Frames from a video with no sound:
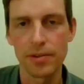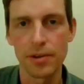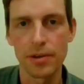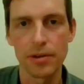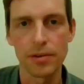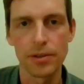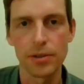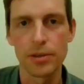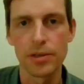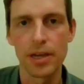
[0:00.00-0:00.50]
of
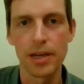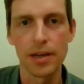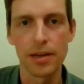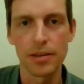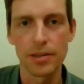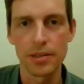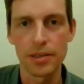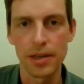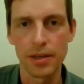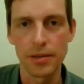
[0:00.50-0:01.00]
your
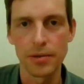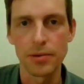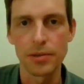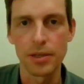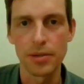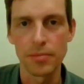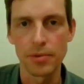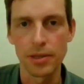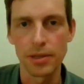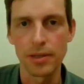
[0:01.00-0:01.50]
data set
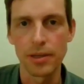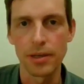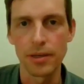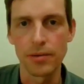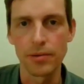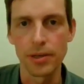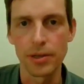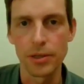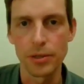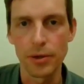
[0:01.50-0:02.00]
or something,
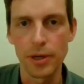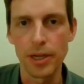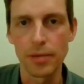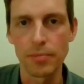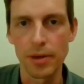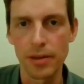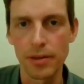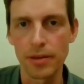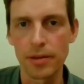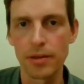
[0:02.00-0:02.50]
or your
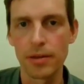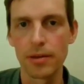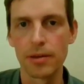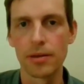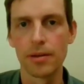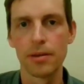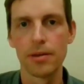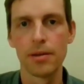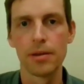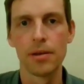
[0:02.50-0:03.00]
training method.
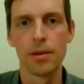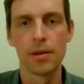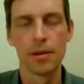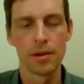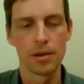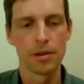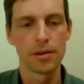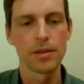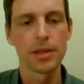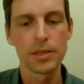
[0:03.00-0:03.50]

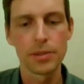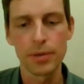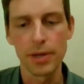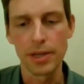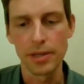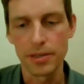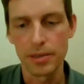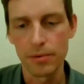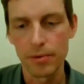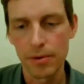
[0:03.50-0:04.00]
That's
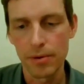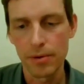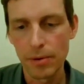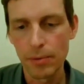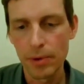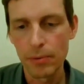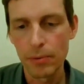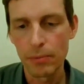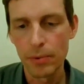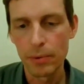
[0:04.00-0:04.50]
right. So I
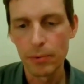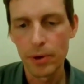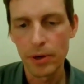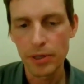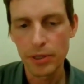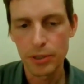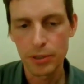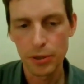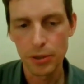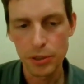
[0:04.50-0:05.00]
mean, we
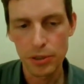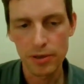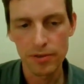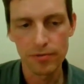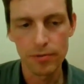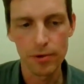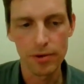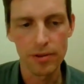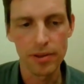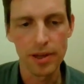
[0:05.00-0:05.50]
were
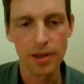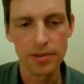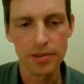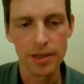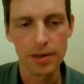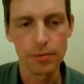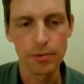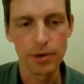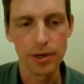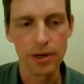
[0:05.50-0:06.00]
searching for
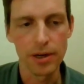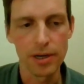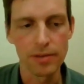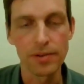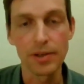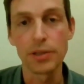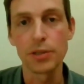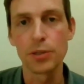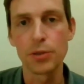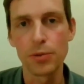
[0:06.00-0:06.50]
things that were
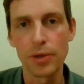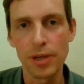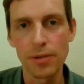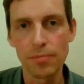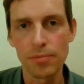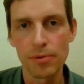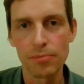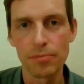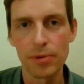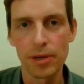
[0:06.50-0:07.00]
kind of
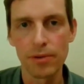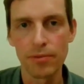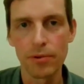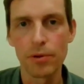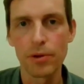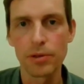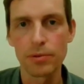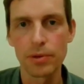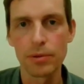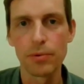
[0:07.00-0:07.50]
extreme, but
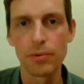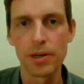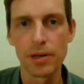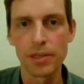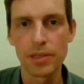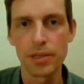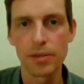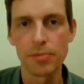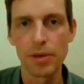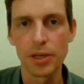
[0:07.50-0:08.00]
of course we
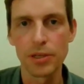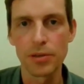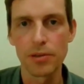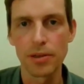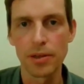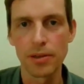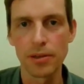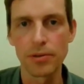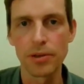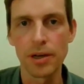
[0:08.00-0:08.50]
want to still make
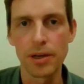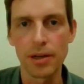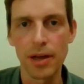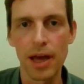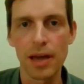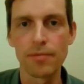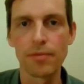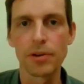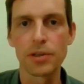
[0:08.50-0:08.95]
sure that they're not